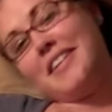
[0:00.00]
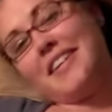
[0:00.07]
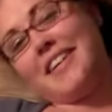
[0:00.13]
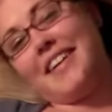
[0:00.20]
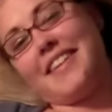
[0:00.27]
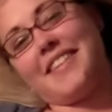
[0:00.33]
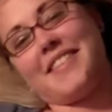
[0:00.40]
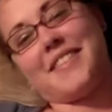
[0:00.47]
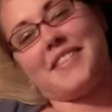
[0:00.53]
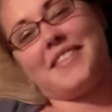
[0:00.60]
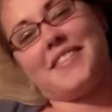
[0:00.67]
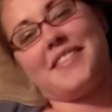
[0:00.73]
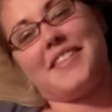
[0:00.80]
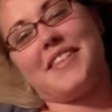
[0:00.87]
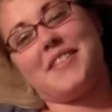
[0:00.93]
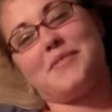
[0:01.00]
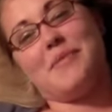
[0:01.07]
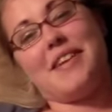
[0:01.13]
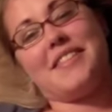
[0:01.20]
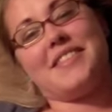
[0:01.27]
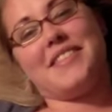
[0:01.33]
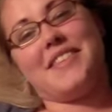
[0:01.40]
Because this
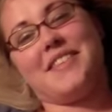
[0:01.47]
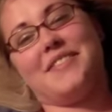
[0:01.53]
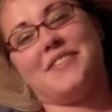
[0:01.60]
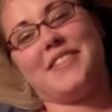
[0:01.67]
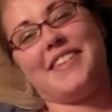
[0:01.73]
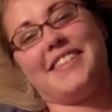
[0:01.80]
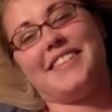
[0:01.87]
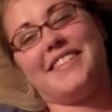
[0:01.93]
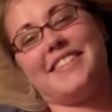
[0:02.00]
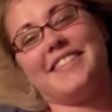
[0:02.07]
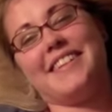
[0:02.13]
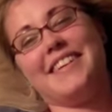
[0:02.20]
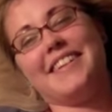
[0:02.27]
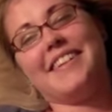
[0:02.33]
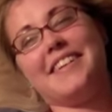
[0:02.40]
makes a difference.